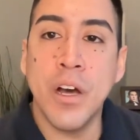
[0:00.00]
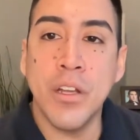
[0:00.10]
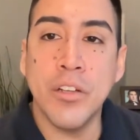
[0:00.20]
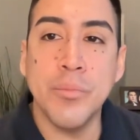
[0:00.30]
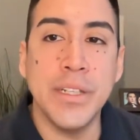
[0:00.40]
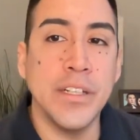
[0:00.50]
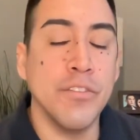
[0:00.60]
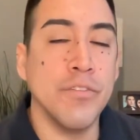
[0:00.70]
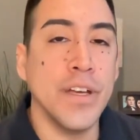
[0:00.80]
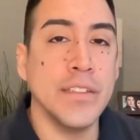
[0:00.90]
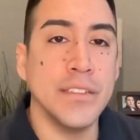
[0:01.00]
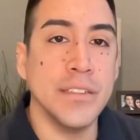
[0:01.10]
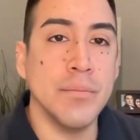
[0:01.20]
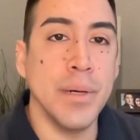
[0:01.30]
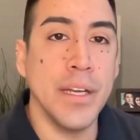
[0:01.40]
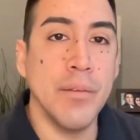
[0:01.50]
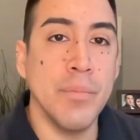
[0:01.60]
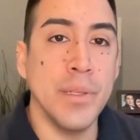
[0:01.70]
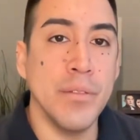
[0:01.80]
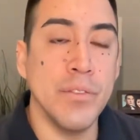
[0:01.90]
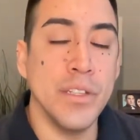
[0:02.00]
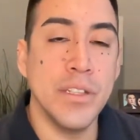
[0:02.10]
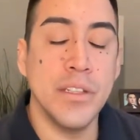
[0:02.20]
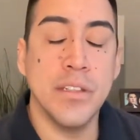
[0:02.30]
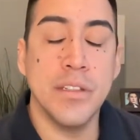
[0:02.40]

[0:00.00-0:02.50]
color being affected by MPV?